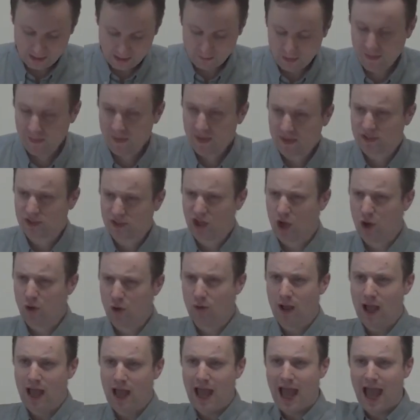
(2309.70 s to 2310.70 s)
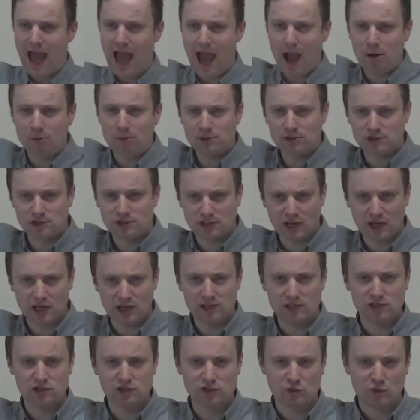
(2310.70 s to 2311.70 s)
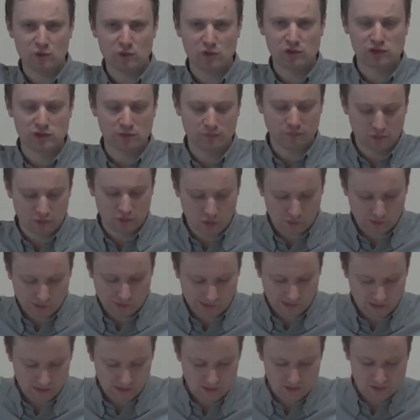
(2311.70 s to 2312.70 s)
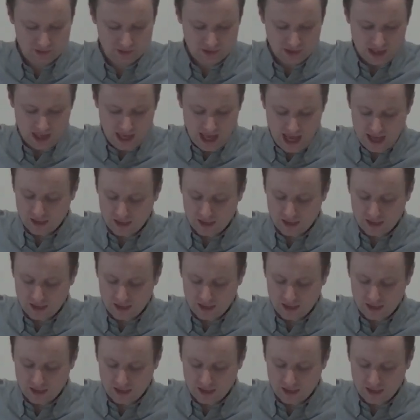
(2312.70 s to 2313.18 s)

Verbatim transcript: and when there's no outside source of godliness